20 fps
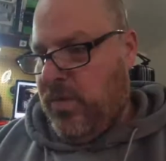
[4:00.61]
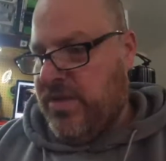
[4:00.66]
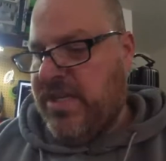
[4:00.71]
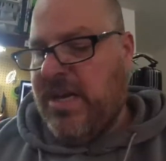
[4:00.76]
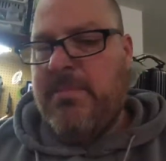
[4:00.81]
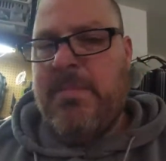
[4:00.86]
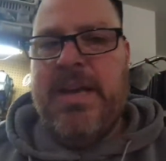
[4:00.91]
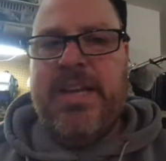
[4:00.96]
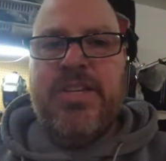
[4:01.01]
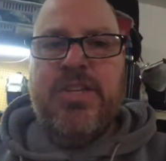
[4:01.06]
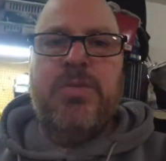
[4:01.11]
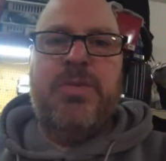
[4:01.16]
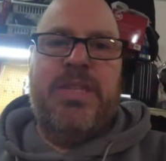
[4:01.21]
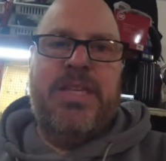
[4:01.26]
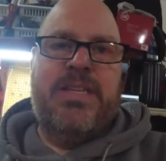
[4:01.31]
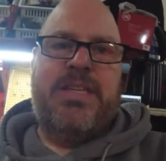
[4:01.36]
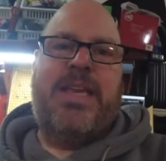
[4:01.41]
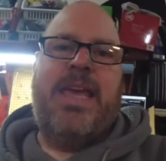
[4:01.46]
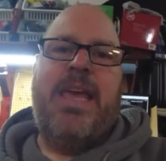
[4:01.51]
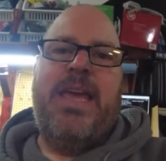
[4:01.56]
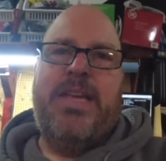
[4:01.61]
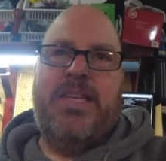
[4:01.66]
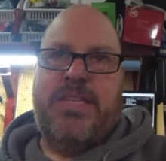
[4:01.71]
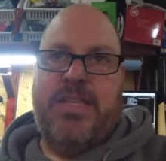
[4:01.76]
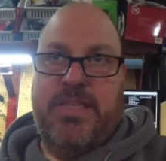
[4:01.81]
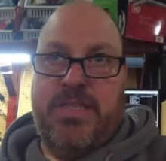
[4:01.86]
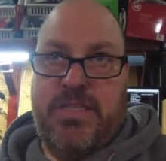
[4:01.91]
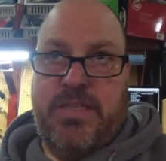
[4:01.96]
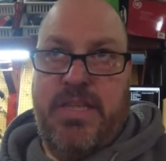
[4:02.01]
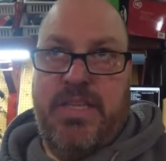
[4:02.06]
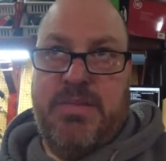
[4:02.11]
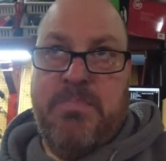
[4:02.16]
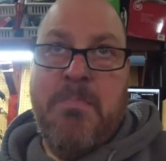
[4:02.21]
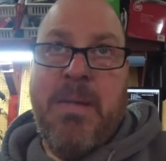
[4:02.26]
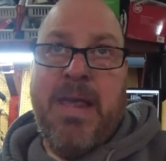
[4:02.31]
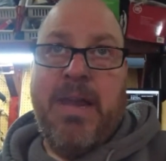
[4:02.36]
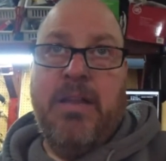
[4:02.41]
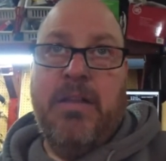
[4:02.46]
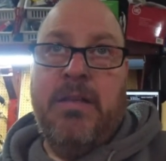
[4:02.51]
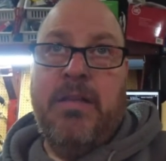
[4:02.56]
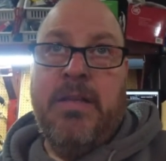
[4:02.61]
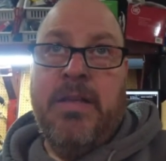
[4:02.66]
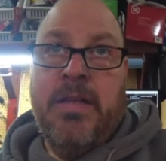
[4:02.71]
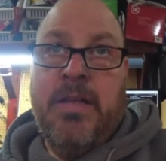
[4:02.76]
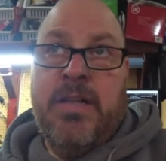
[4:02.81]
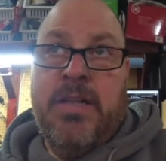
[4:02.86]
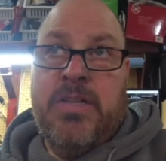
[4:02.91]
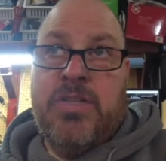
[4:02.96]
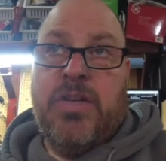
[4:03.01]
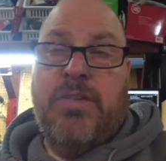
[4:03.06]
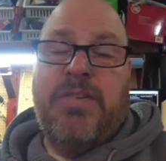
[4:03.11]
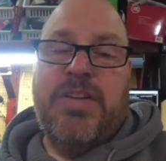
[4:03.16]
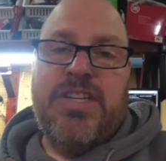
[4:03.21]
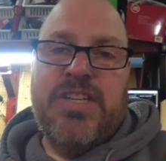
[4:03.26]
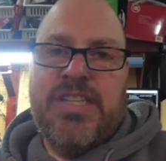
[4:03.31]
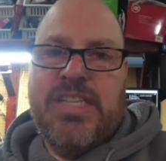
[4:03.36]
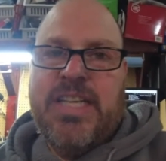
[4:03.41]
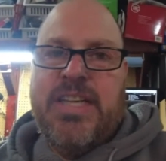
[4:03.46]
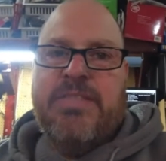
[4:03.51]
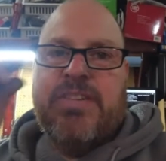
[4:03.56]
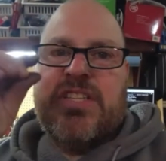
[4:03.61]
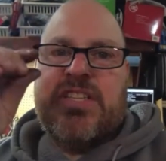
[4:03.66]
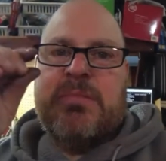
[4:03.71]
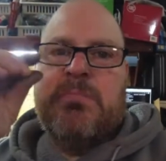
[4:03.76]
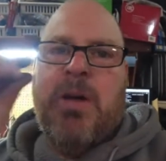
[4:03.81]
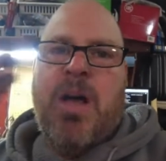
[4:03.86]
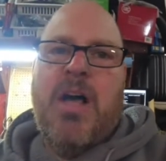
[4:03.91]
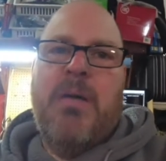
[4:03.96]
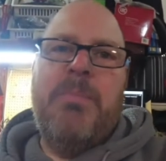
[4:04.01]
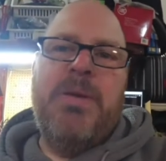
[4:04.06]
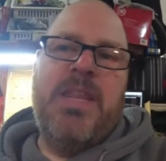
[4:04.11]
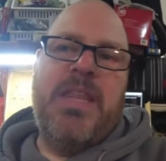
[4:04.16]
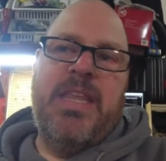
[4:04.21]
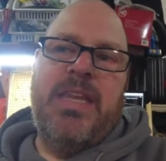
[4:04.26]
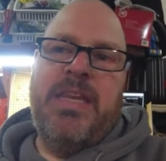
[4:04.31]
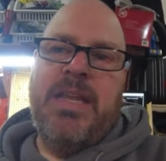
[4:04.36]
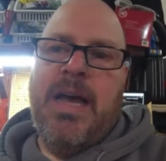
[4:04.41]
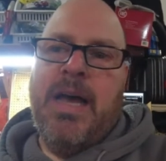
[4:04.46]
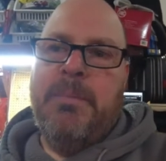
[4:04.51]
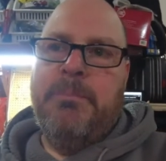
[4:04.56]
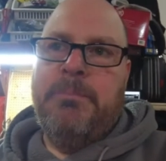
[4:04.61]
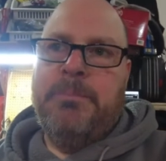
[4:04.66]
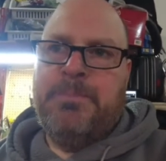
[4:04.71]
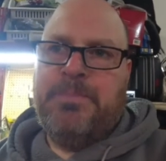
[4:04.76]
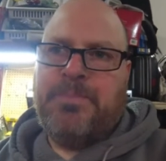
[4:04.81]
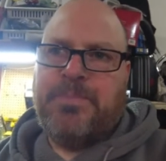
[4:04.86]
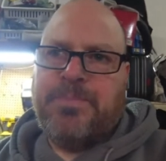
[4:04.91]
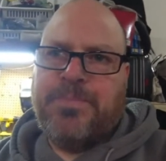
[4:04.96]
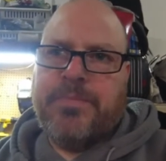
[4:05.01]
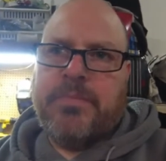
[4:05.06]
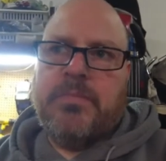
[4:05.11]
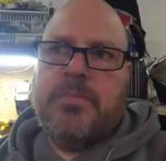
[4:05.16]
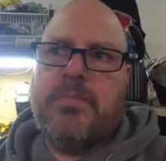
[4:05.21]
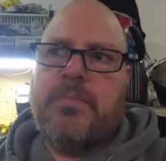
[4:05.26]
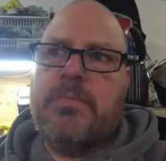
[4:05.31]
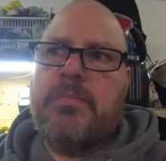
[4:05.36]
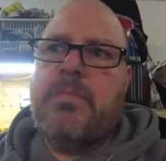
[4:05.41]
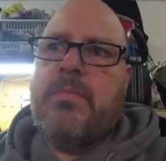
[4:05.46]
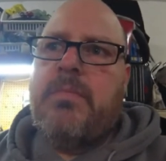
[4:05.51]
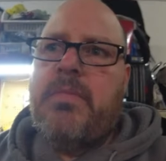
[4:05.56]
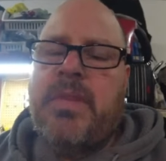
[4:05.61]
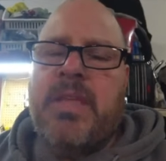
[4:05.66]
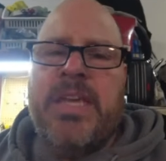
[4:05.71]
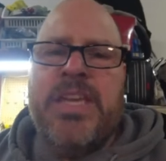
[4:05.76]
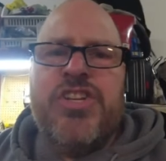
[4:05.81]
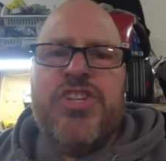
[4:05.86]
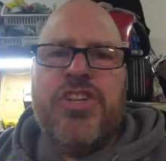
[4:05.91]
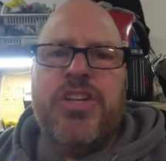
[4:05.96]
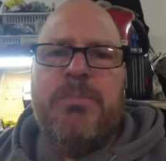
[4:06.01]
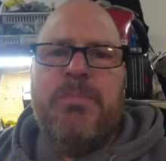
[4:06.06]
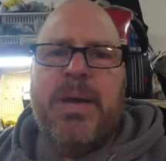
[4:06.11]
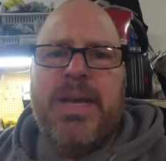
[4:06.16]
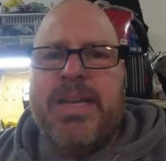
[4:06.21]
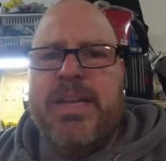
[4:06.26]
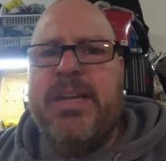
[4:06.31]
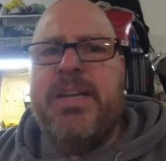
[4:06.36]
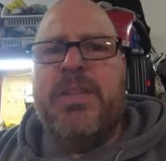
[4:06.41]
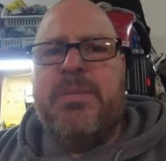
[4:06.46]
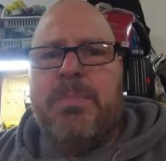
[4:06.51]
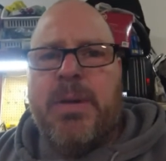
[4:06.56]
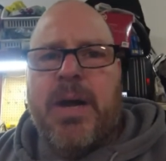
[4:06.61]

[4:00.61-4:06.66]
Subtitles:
Which I might do in this case. It's metal, so if I just leave a small bit of the nub, it should bite into the